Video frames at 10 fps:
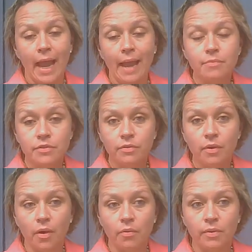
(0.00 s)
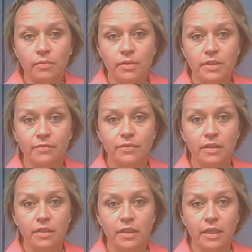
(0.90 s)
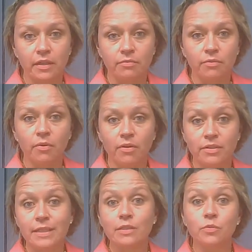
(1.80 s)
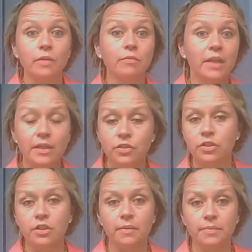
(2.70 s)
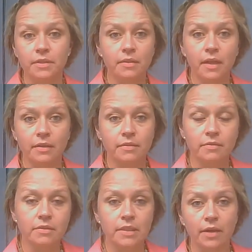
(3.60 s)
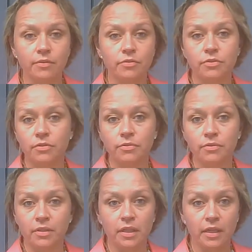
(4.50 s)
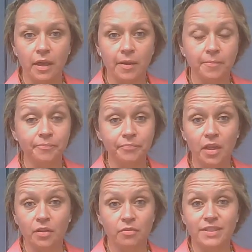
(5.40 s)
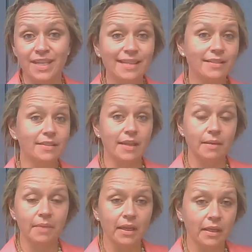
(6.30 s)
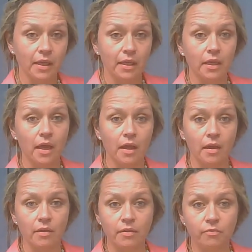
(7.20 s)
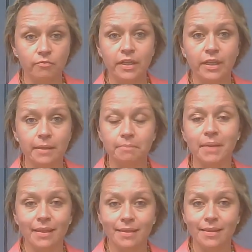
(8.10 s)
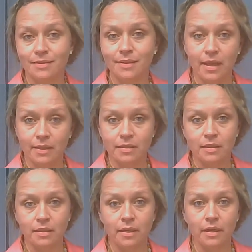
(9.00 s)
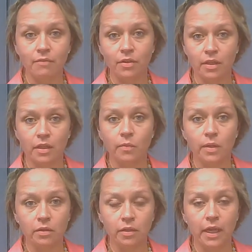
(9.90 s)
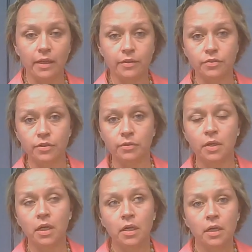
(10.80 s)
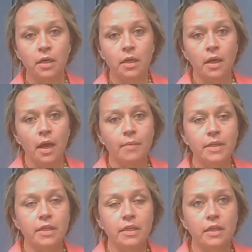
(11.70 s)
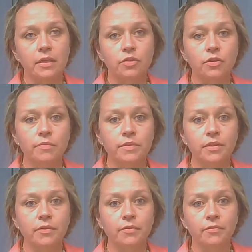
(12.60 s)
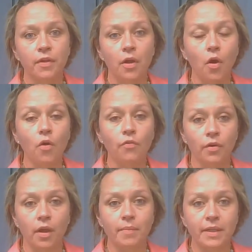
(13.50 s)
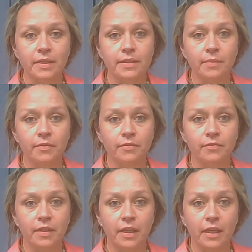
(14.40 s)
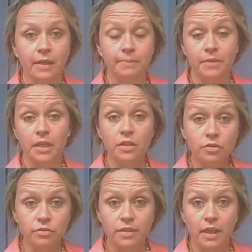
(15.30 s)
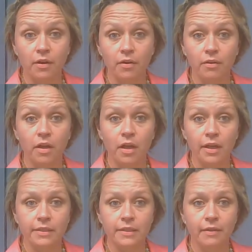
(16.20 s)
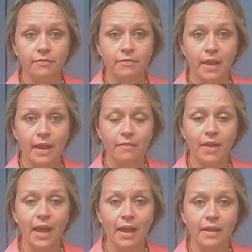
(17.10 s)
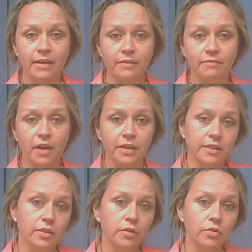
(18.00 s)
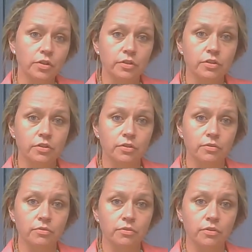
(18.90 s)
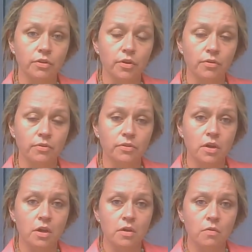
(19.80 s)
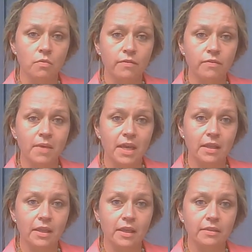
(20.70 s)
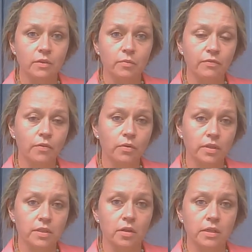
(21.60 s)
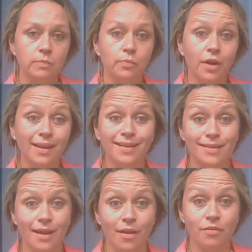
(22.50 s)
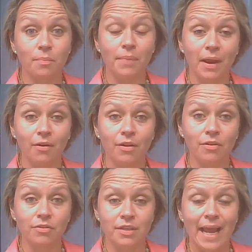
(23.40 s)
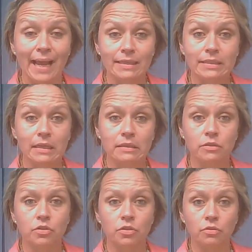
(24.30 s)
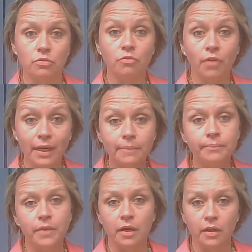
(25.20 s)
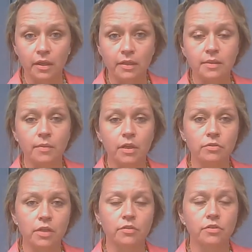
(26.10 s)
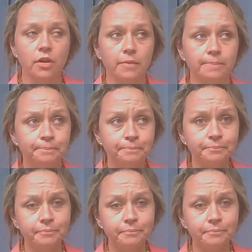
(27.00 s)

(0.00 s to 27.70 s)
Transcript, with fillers: at Mizuho, we, we definitely through our C-suite relationships and and down to the um, the day-to-day banking, uh, really embed this lens in in everything that we look at and do. I mean, in, in terms of overcoming some of the, the issues that our clients have, have had and finding solutions to, to those, one of the main things that we focus on is breaking down the barriers and access to credit. And I think it's something you touched on.